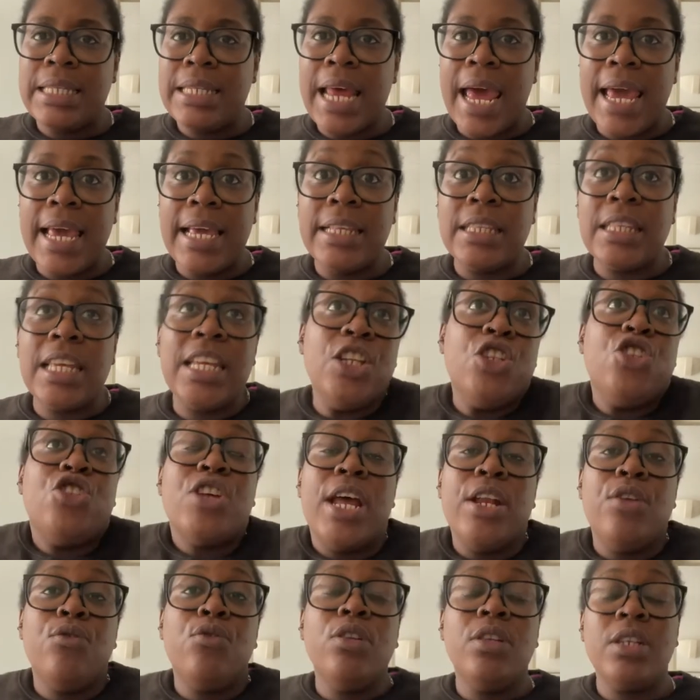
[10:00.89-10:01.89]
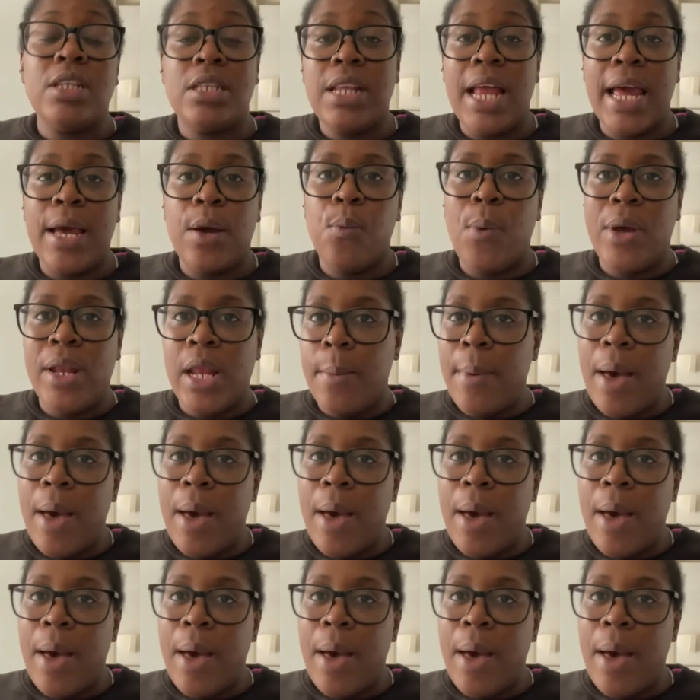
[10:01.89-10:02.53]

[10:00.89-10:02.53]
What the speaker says: days in general. Just like when I'm